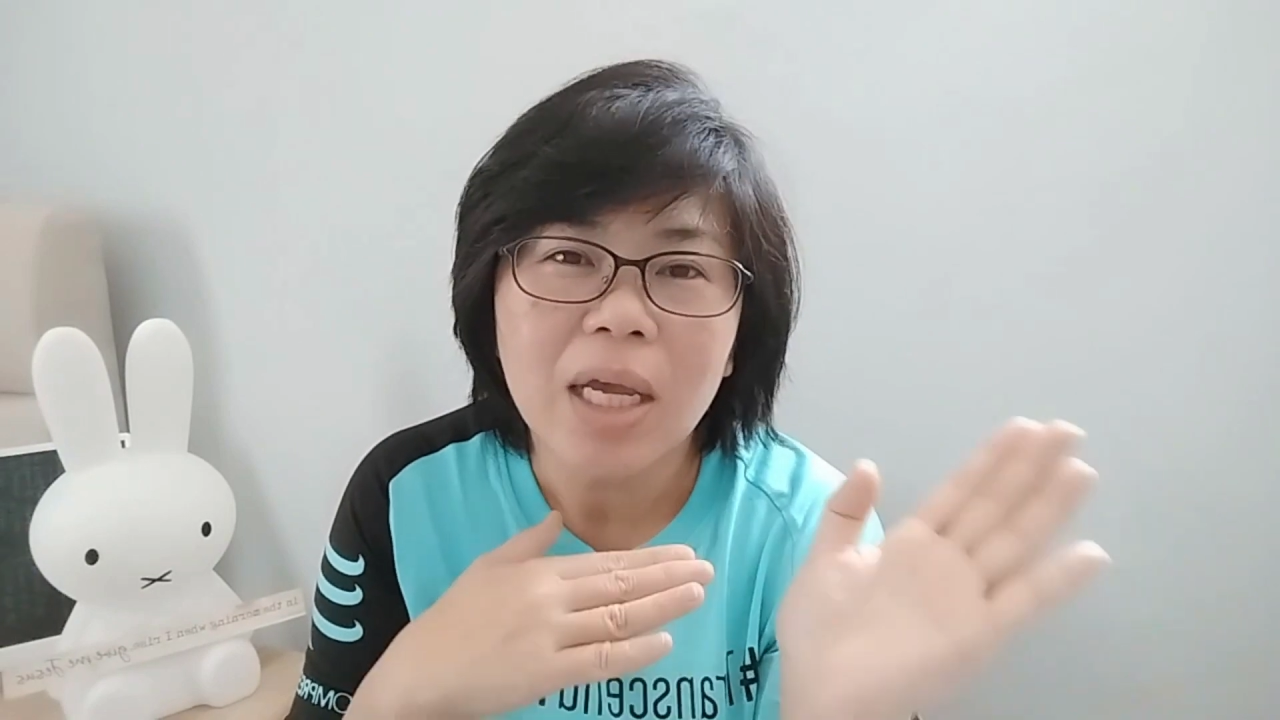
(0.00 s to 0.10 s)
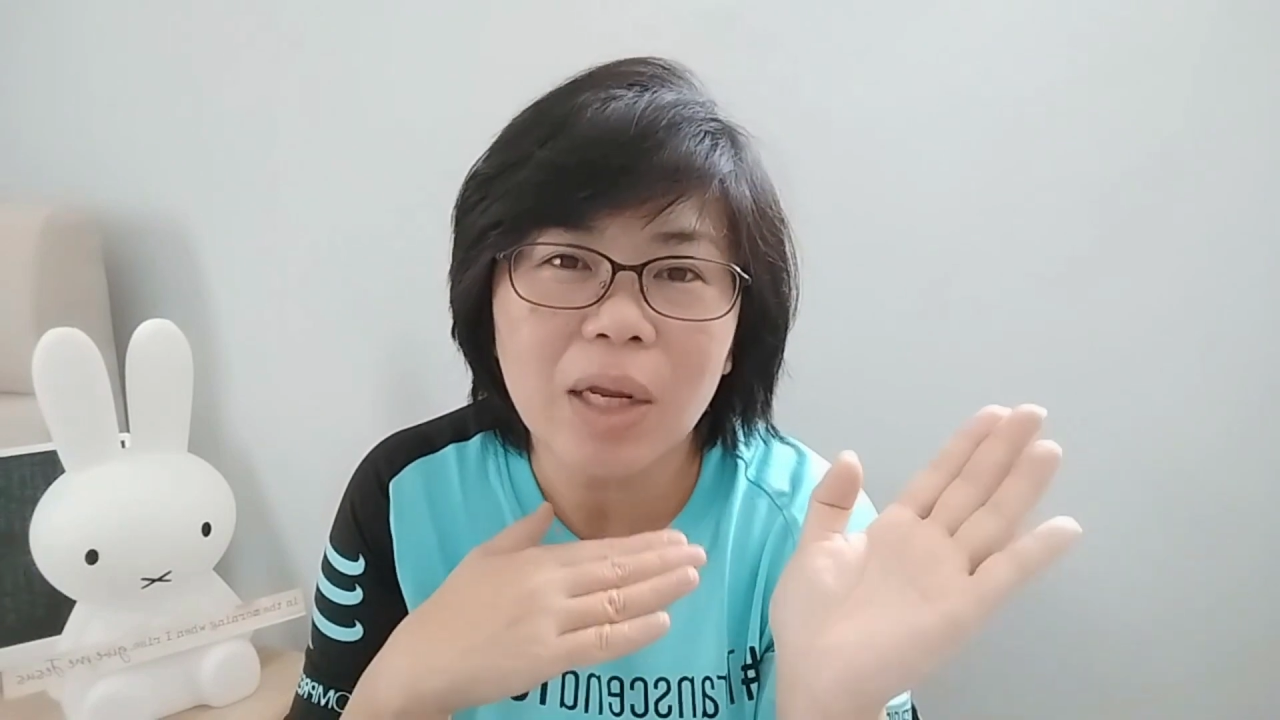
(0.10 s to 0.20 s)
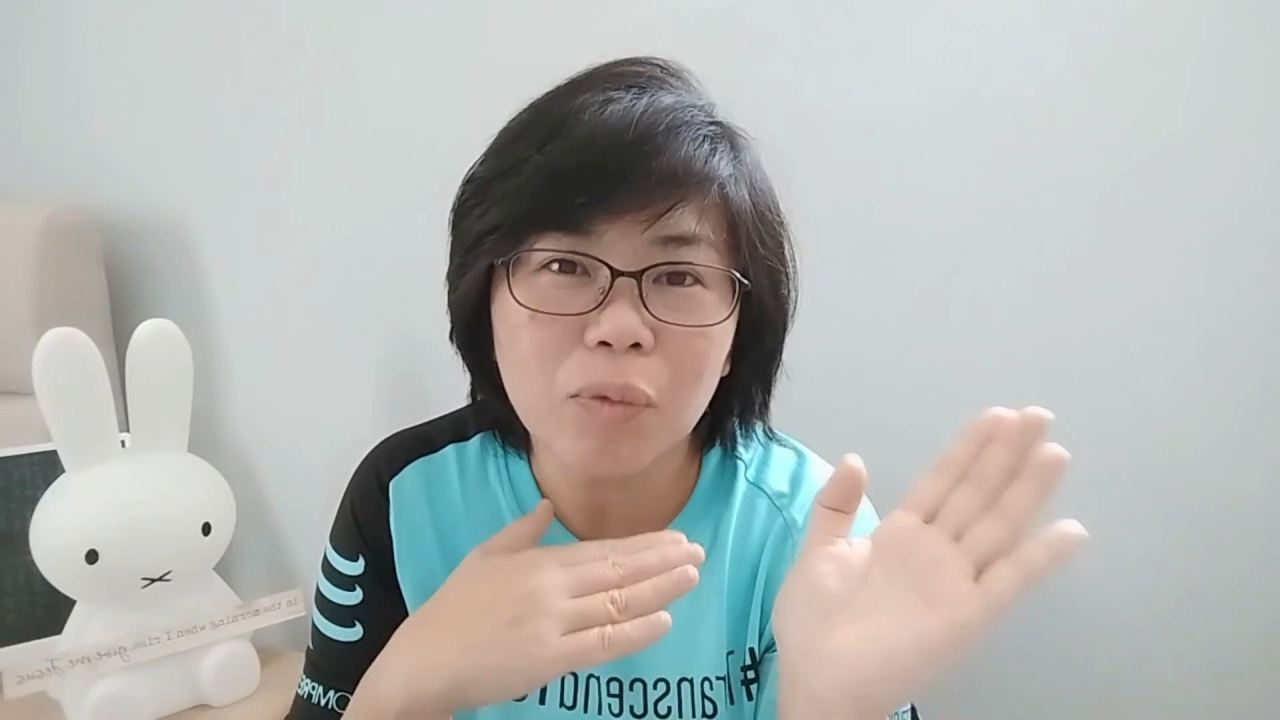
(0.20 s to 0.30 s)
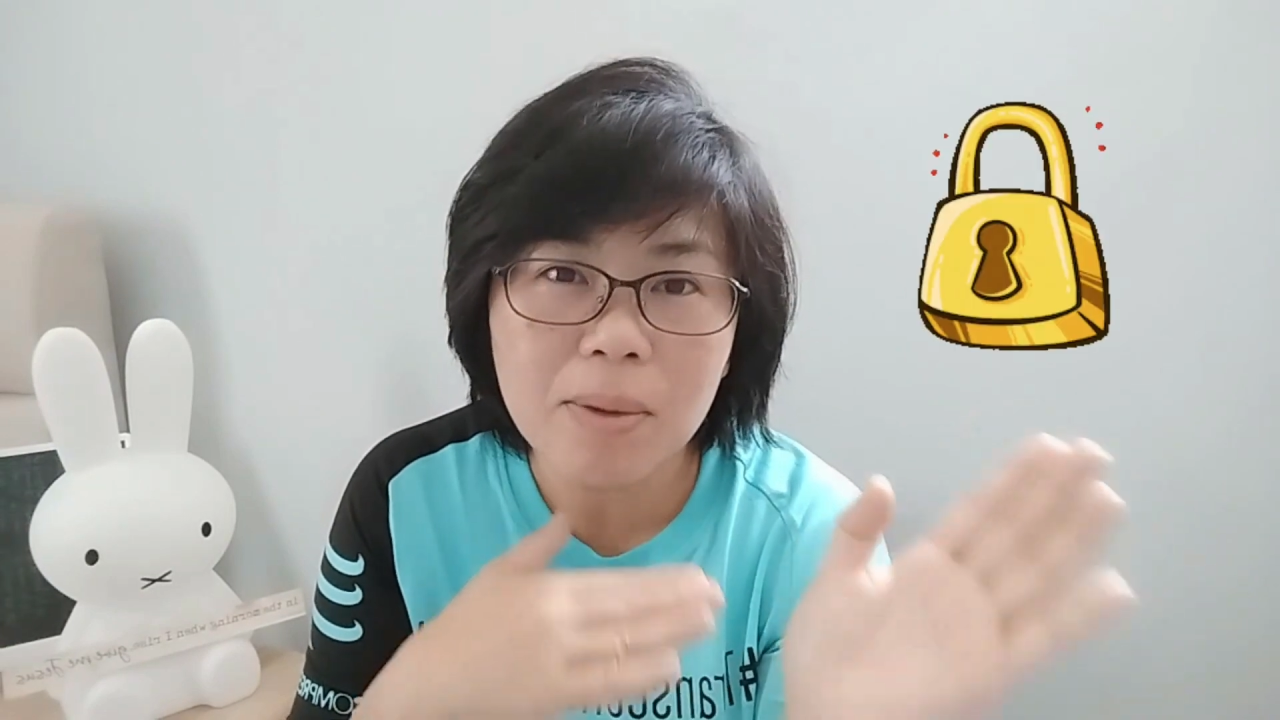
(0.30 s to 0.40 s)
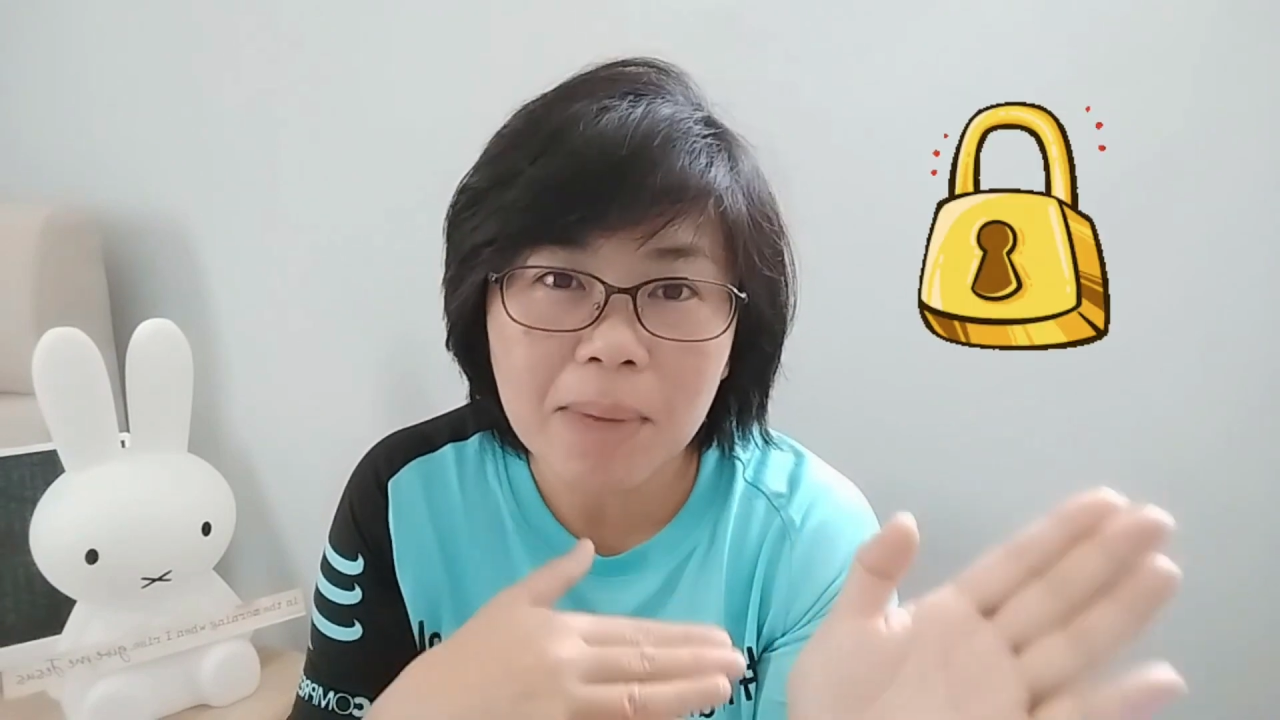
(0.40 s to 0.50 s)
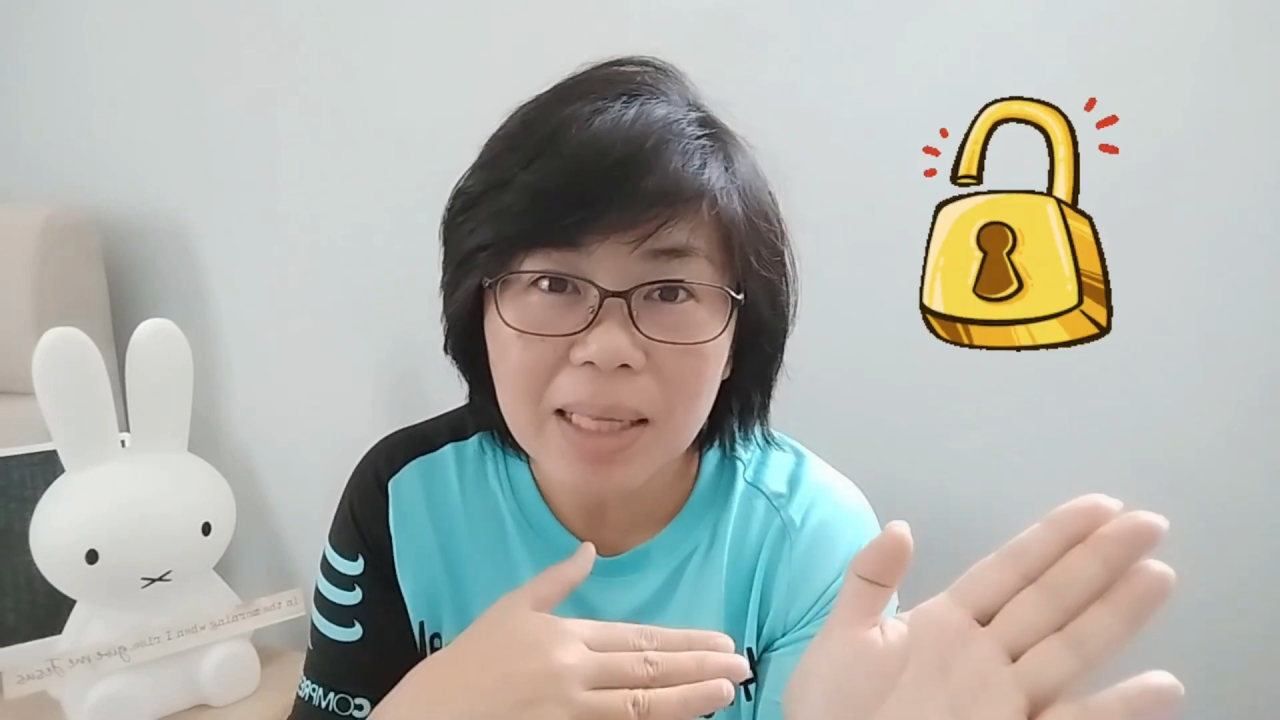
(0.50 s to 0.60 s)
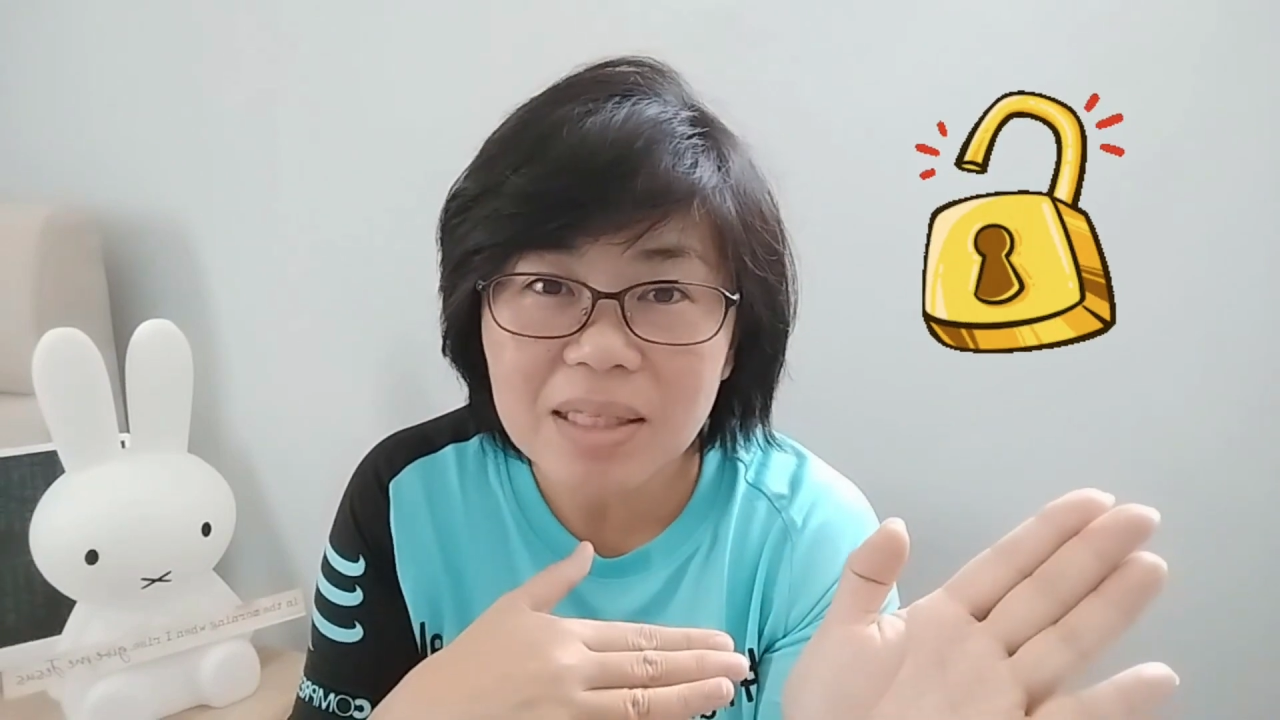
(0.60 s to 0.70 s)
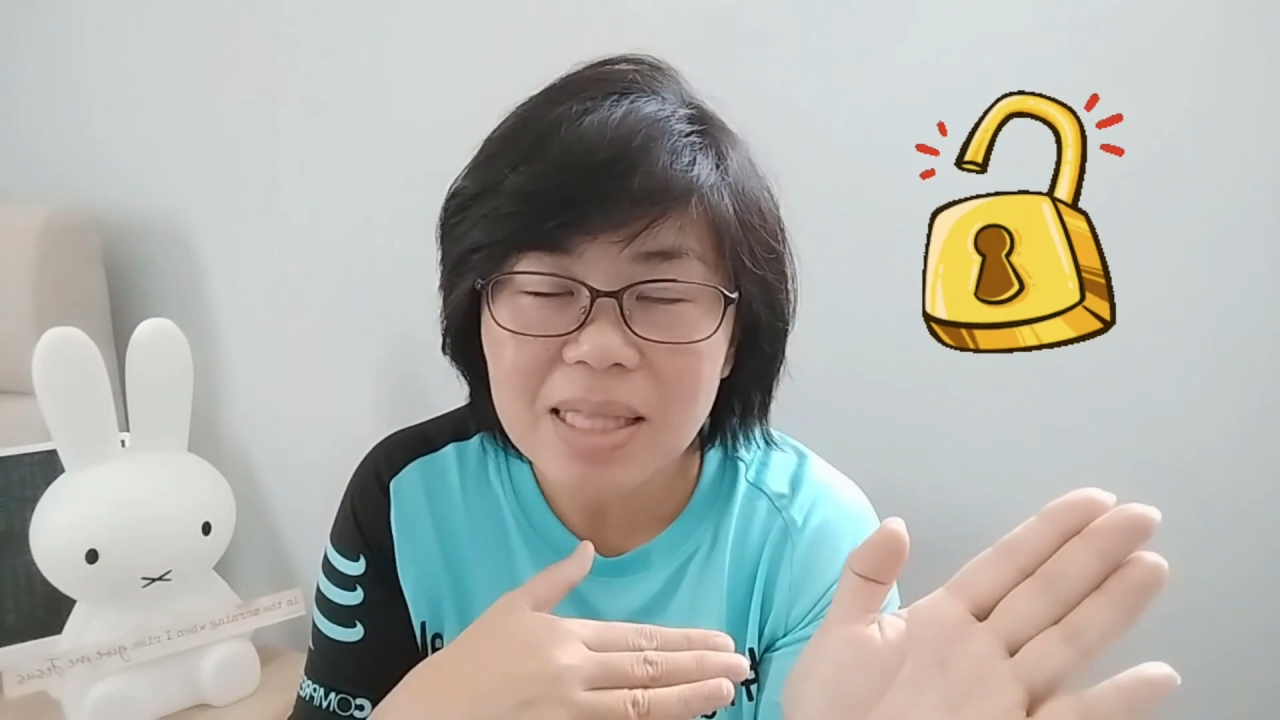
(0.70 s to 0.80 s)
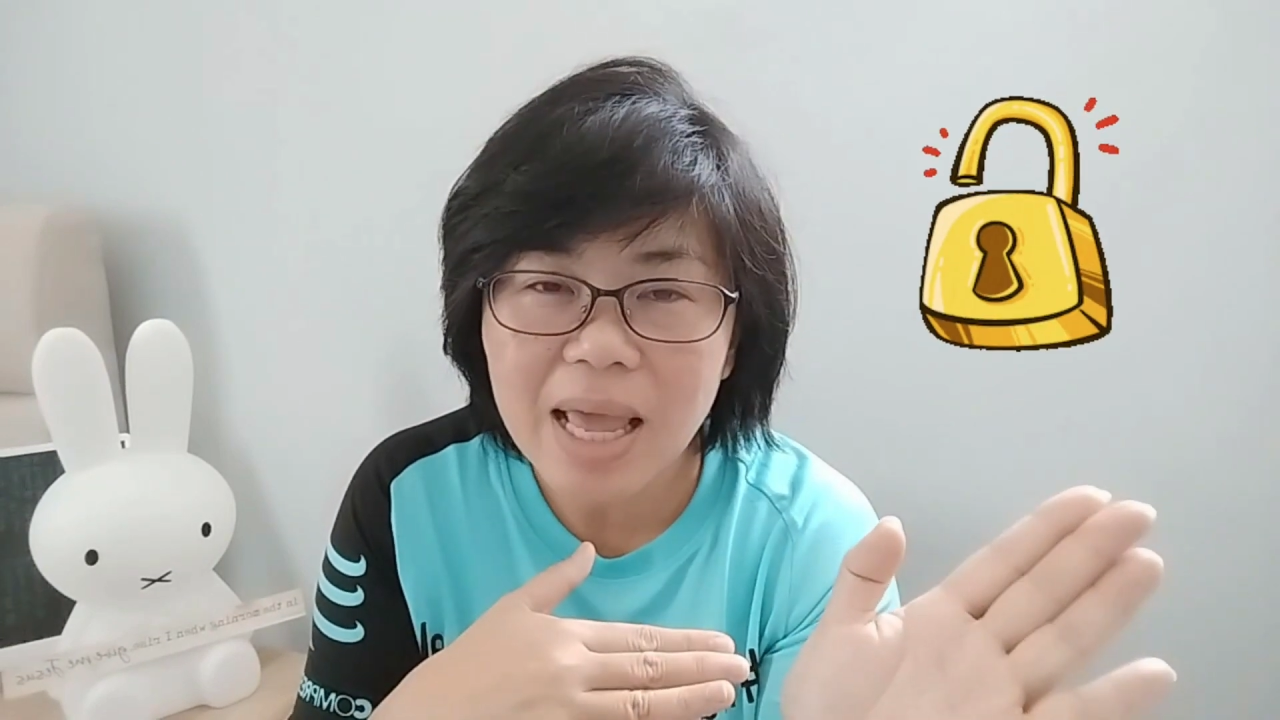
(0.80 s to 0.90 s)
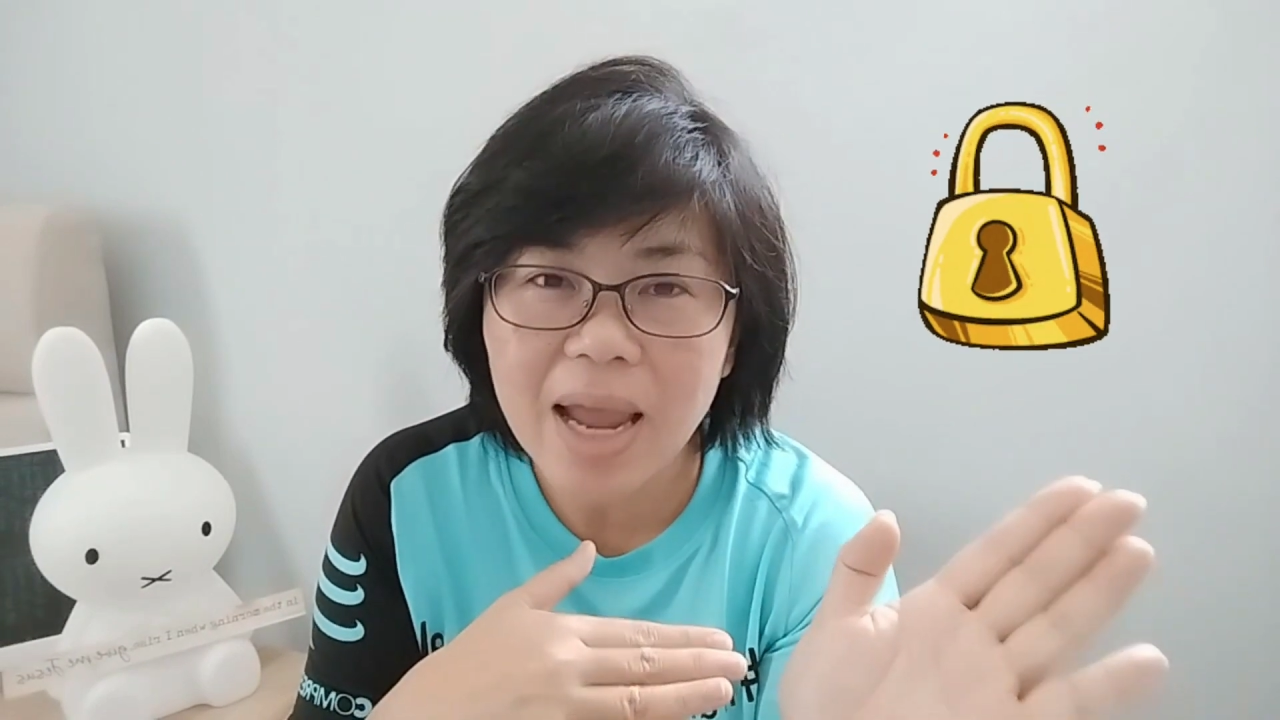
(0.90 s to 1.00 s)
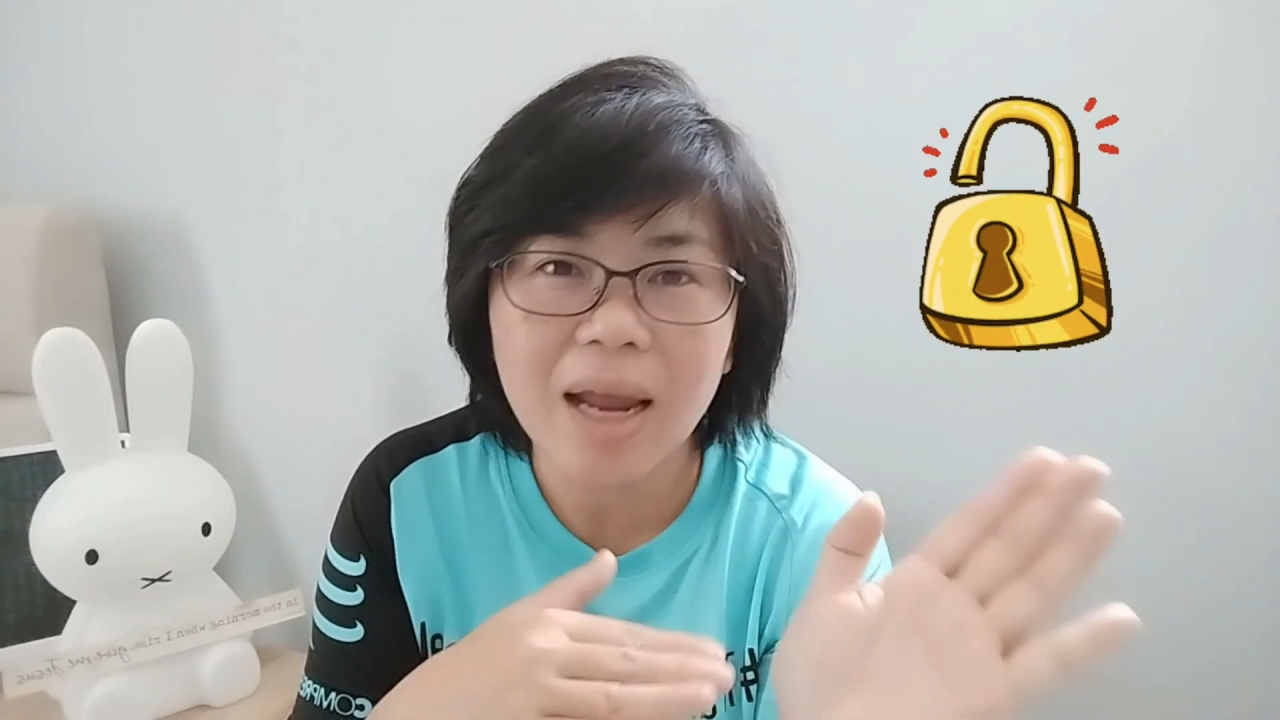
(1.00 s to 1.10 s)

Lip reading: it remains there